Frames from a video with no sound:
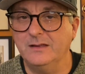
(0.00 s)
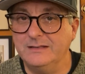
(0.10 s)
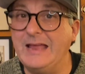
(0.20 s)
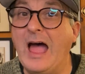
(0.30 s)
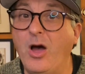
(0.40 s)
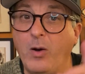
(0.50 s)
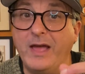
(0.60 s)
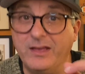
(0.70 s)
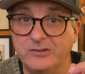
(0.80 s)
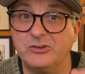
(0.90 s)
Now
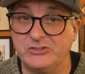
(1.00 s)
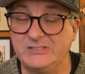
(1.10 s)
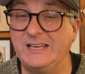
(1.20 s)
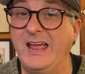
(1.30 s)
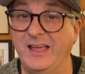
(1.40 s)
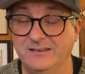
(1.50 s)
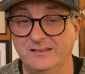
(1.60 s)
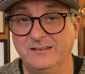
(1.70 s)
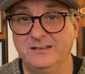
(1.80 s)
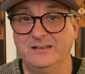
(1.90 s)
I understand.
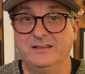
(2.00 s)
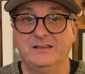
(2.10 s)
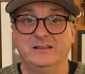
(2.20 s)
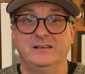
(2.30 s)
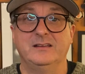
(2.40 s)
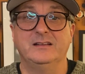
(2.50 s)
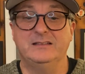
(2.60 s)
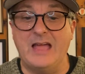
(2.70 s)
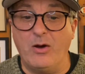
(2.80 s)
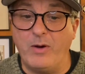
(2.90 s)

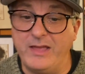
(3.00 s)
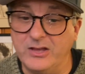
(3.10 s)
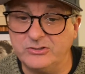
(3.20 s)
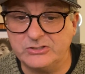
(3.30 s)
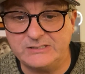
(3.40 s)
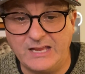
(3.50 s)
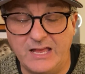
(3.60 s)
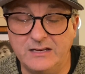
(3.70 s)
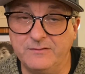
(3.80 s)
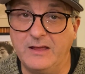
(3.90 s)
Now I
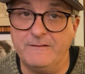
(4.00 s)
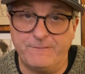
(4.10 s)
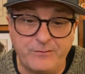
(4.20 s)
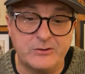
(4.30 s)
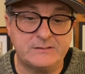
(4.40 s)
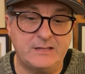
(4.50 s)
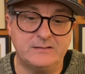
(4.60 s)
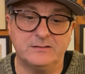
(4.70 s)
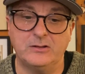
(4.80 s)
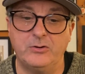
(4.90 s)
understand in, in 1
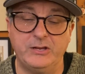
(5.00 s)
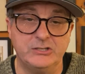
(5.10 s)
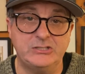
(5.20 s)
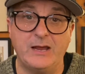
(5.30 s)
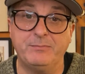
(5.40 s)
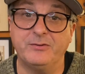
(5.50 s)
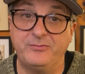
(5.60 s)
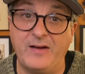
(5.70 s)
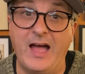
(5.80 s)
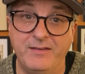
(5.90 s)
Thessalonians chapter
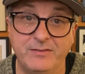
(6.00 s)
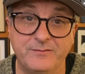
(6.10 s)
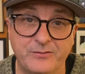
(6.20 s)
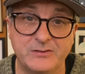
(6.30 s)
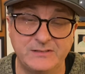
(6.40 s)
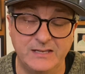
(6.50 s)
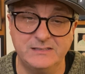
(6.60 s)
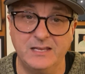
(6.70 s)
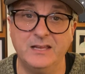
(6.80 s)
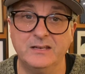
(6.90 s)
5 and verse
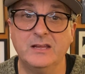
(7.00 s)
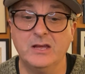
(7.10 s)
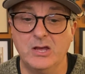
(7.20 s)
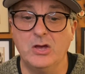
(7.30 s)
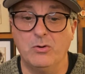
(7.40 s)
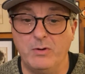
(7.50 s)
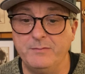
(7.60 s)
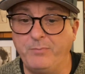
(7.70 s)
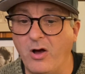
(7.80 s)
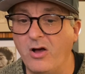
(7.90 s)
18,
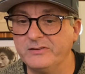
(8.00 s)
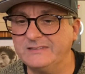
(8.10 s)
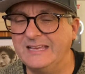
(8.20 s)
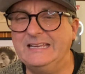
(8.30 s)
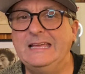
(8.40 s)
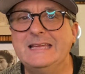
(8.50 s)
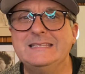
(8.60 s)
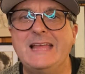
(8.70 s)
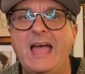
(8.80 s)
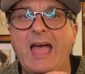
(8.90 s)
when Paul said,
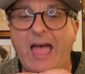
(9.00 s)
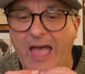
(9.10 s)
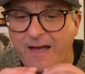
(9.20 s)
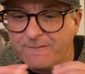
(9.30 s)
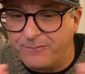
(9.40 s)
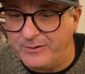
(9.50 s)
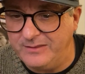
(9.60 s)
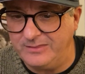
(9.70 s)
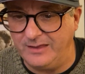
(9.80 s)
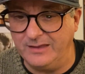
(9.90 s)
In
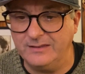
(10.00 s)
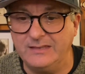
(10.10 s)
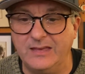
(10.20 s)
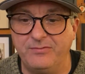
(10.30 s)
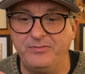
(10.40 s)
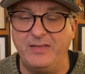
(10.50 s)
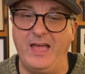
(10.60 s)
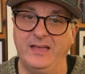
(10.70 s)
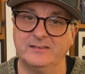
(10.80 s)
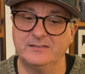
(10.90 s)
everything give
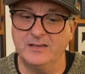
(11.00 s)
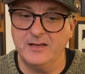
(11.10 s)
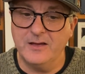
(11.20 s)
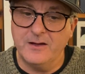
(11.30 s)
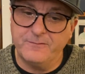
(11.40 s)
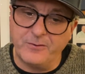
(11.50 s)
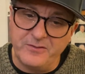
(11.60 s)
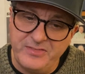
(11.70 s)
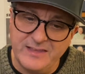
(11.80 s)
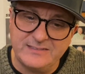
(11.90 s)
thanks for
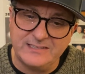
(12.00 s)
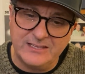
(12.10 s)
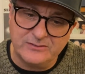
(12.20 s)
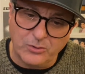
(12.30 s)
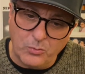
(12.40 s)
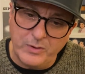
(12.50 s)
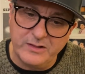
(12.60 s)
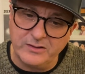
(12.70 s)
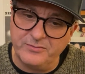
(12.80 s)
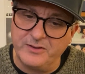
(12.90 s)
this is the
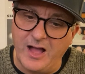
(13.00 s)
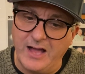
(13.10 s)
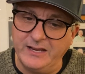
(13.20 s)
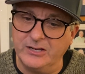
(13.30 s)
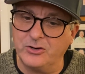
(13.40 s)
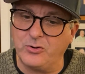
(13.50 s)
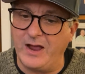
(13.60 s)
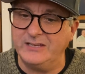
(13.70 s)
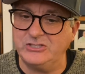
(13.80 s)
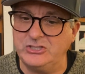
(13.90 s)
will of God in
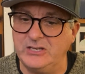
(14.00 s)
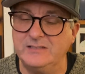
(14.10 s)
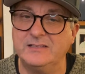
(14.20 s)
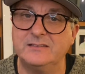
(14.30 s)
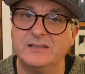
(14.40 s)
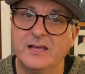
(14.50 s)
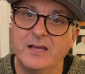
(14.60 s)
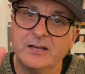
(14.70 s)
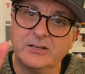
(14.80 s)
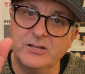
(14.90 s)
Christ Jesus
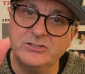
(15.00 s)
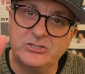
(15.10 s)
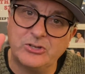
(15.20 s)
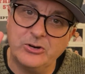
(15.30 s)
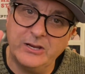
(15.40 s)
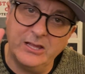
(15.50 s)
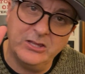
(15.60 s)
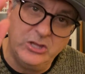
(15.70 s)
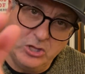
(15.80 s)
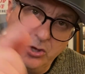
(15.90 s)

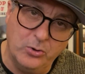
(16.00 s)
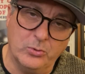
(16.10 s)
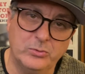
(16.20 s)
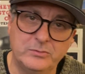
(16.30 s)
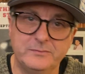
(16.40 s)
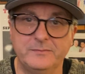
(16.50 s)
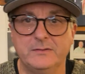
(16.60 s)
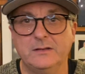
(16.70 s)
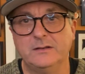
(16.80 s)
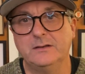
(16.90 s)
concerning you,
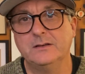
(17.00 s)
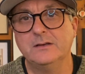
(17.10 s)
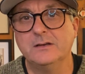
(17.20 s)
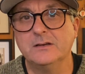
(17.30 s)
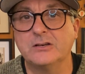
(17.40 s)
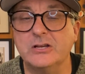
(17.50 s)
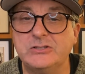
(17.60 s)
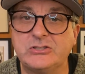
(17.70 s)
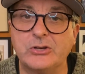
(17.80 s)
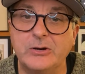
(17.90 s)

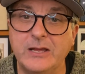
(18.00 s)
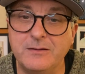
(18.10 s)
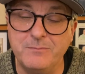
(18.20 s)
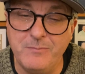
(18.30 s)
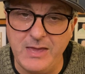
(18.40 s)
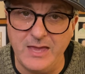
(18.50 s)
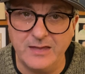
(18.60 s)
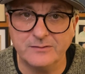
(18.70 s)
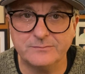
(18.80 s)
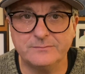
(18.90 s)
concerning me.